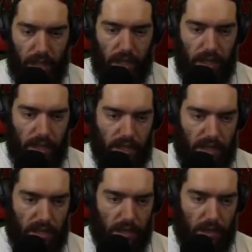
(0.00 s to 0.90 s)
this
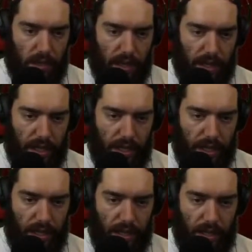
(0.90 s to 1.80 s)
does work,
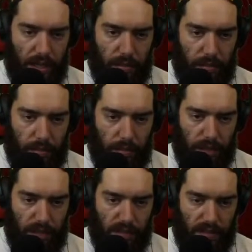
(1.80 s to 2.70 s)
but
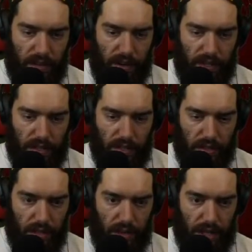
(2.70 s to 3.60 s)
it's very
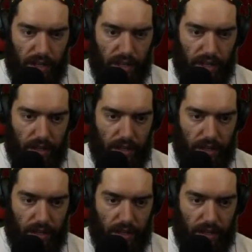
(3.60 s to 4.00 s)
slow killing.